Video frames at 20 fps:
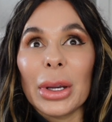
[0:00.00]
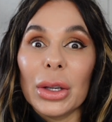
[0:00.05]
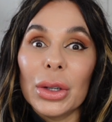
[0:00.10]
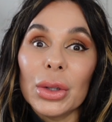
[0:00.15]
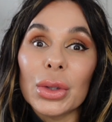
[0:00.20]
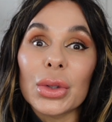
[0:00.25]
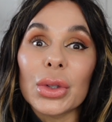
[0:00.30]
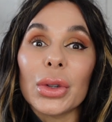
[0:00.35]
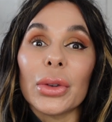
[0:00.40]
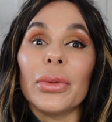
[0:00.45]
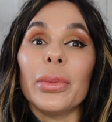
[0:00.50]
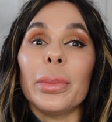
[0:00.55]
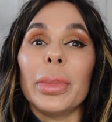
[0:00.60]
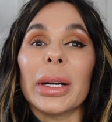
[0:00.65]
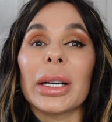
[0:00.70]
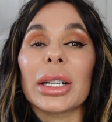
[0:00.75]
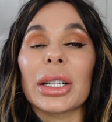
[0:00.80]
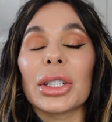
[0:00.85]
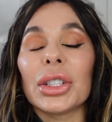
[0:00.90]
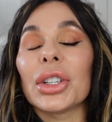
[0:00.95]
a YouTube
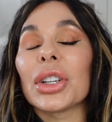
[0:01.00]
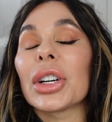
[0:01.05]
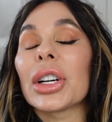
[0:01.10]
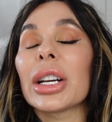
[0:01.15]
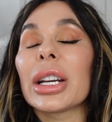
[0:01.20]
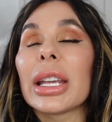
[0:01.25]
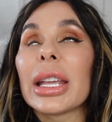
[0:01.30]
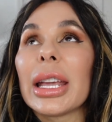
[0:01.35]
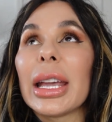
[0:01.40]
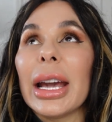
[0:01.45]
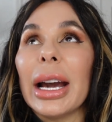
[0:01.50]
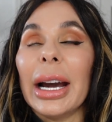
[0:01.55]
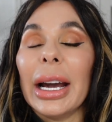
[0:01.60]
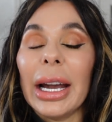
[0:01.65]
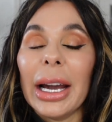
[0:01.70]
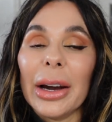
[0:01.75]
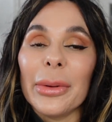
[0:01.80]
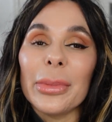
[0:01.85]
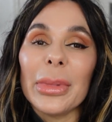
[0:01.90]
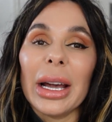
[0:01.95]
partner. I
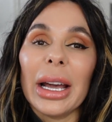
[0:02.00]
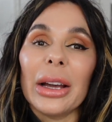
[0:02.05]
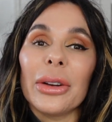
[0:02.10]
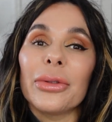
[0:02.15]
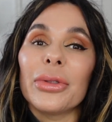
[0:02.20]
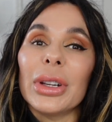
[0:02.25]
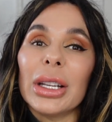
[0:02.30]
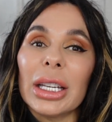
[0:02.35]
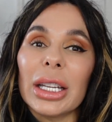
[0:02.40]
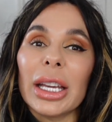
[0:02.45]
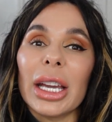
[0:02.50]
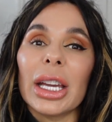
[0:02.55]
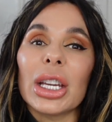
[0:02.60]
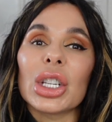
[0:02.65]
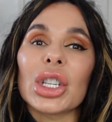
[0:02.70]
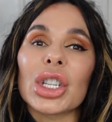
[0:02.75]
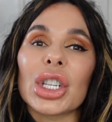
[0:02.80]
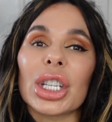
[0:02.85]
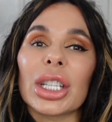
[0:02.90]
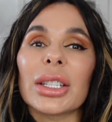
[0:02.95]
have my
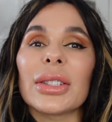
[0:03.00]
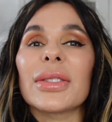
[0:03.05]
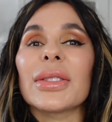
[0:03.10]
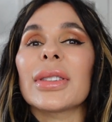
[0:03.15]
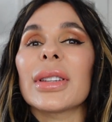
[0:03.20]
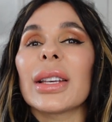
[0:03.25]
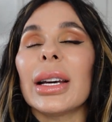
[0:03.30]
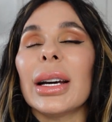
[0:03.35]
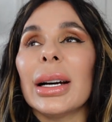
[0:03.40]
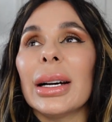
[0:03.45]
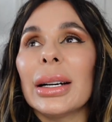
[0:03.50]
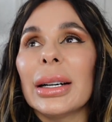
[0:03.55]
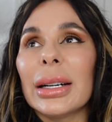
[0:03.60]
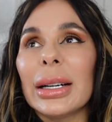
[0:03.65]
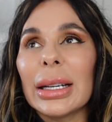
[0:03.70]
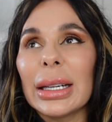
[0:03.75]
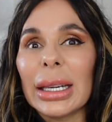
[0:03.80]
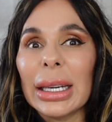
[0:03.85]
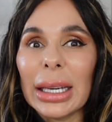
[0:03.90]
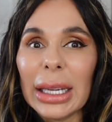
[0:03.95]
affiliations
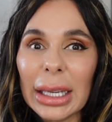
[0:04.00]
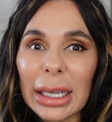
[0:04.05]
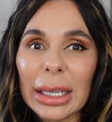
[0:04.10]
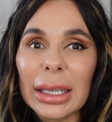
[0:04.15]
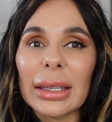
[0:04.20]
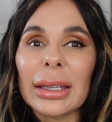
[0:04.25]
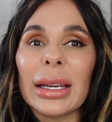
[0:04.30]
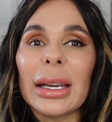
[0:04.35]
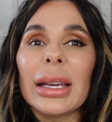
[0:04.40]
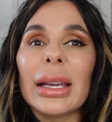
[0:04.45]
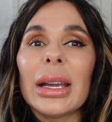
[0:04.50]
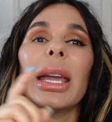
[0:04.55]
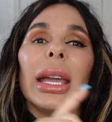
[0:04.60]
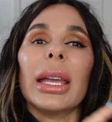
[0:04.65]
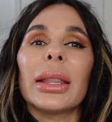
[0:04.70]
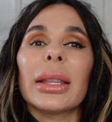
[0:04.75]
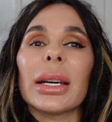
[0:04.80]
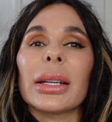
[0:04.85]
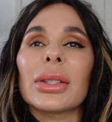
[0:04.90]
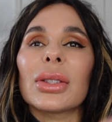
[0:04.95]
link,
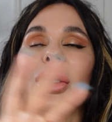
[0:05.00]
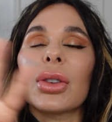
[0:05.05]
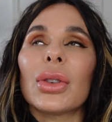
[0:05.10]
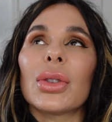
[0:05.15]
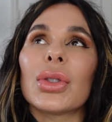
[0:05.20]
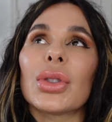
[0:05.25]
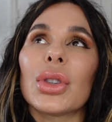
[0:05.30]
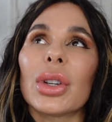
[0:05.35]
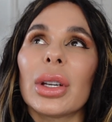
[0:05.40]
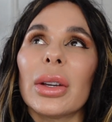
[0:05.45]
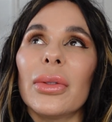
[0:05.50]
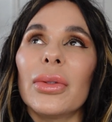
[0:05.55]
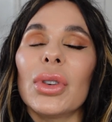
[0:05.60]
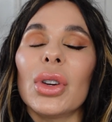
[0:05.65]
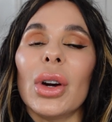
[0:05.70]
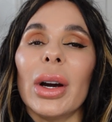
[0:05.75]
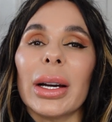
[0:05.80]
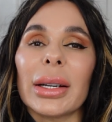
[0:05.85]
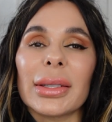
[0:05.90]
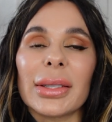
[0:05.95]
and that is going to give you
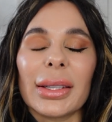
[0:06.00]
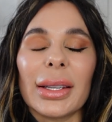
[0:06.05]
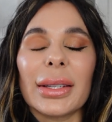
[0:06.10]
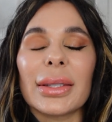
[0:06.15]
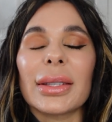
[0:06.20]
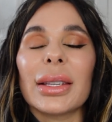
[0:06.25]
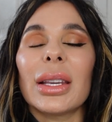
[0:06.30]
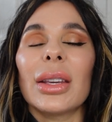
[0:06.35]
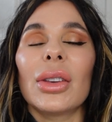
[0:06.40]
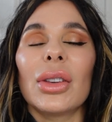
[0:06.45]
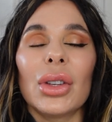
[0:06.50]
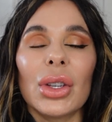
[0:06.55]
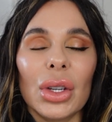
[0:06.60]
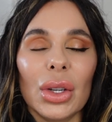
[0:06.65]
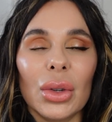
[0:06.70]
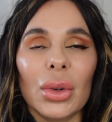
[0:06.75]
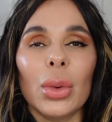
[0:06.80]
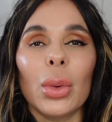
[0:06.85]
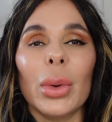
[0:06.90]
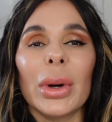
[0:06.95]
access.
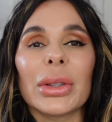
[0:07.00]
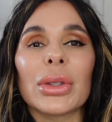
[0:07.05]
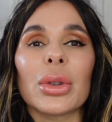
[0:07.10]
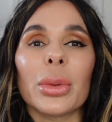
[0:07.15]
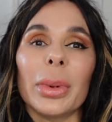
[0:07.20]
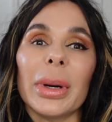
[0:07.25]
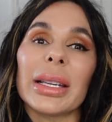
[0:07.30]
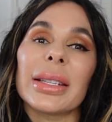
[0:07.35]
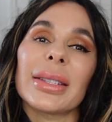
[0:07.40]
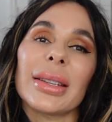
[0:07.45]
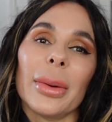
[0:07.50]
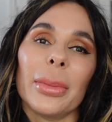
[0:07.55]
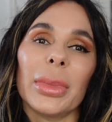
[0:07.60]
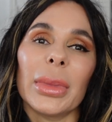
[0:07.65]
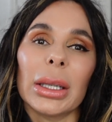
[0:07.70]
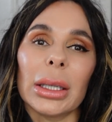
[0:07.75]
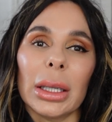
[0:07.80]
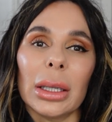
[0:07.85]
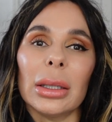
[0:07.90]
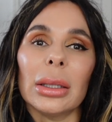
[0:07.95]
You want to buy
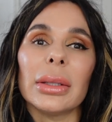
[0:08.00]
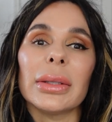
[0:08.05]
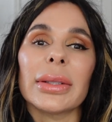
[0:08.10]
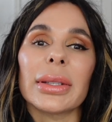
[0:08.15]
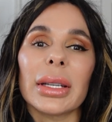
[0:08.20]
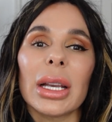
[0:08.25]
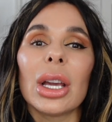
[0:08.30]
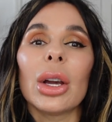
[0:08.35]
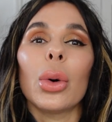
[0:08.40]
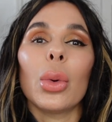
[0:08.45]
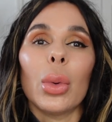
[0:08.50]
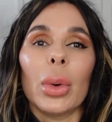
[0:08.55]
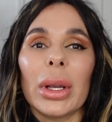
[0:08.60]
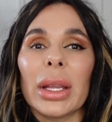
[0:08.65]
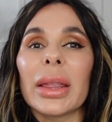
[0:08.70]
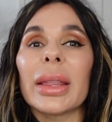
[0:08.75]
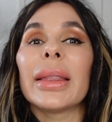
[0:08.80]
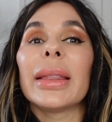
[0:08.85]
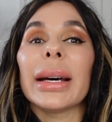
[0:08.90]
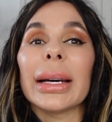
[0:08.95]
something else
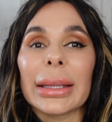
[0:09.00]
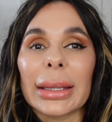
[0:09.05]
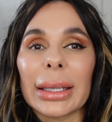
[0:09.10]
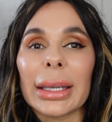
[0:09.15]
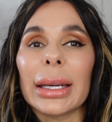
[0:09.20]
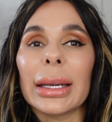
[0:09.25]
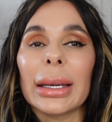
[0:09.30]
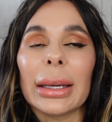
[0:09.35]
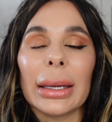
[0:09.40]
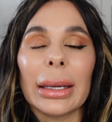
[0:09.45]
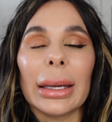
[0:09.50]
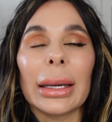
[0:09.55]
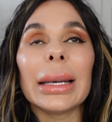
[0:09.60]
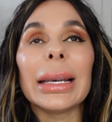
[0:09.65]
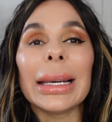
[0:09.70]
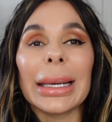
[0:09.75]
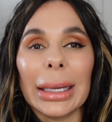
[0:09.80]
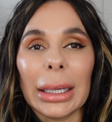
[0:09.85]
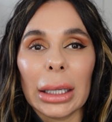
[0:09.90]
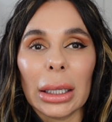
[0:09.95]
with that
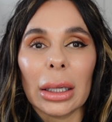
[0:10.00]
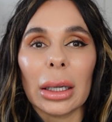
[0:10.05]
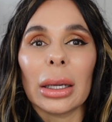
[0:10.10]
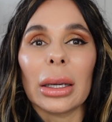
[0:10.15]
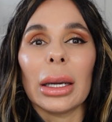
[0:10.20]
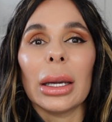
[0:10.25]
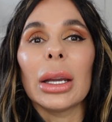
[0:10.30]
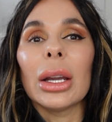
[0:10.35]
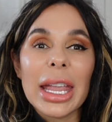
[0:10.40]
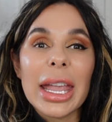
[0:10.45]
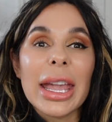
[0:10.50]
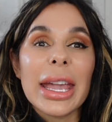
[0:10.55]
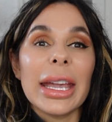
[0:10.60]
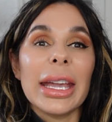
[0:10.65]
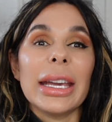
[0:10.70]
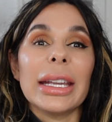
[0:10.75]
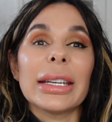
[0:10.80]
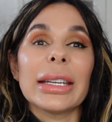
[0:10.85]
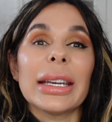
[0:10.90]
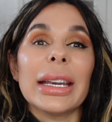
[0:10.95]
link.
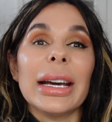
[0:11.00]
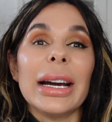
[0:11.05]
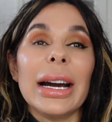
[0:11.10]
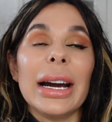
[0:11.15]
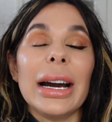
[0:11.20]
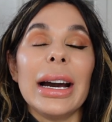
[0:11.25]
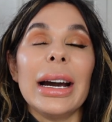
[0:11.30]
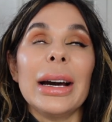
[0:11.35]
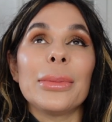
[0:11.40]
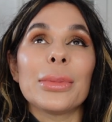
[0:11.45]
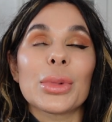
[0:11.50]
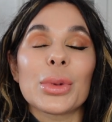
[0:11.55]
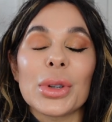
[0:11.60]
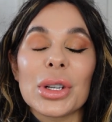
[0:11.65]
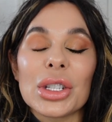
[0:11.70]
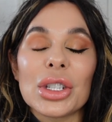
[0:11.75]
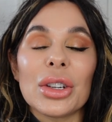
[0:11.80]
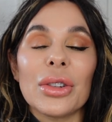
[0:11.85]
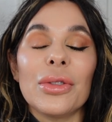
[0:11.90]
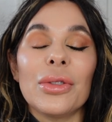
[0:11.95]
And I'm
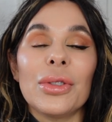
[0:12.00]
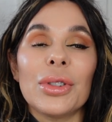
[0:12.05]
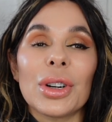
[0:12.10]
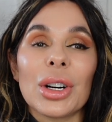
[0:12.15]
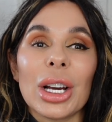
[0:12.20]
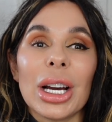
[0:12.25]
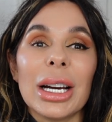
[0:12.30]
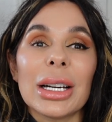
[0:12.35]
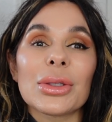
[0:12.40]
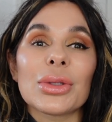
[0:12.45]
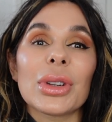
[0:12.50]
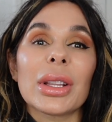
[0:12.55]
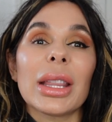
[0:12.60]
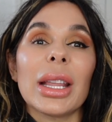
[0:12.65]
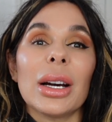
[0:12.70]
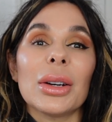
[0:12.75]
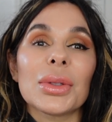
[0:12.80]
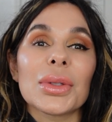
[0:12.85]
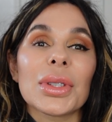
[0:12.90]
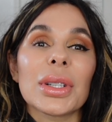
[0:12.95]
reaching
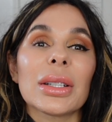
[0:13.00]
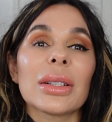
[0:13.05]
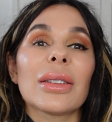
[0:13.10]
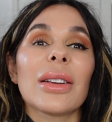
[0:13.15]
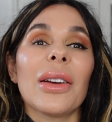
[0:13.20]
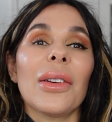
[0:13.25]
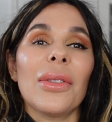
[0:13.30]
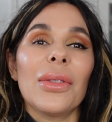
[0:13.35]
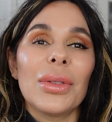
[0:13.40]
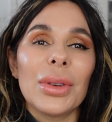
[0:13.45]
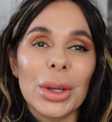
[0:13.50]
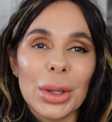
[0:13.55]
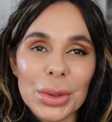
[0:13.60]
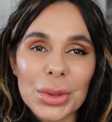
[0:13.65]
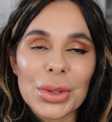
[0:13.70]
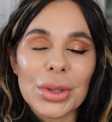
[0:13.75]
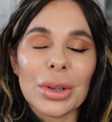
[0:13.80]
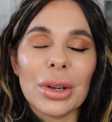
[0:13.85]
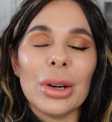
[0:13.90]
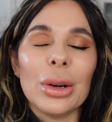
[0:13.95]
400,000
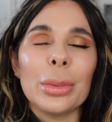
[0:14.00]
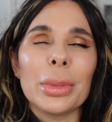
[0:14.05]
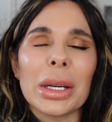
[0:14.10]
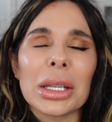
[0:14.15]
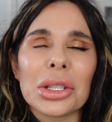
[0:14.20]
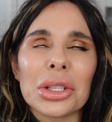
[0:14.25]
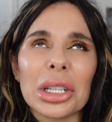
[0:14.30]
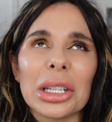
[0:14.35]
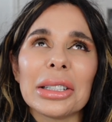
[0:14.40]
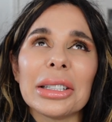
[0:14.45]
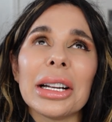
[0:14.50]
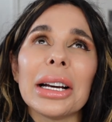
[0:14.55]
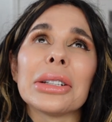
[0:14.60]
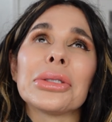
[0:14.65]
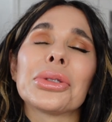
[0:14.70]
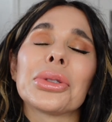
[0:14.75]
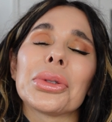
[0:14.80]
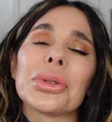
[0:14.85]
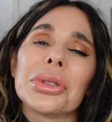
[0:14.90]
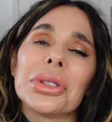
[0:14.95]
views on my channel at
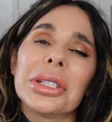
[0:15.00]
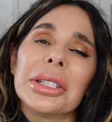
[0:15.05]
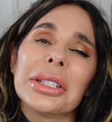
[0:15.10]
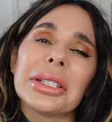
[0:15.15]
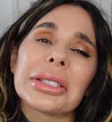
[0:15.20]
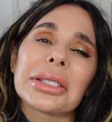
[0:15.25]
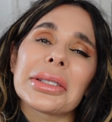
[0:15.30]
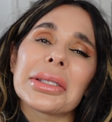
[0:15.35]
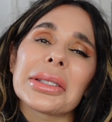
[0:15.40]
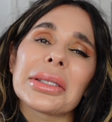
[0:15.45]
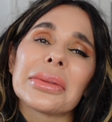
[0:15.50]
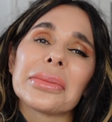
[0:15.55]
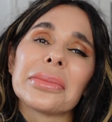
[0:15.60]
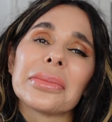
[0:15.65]
2 years.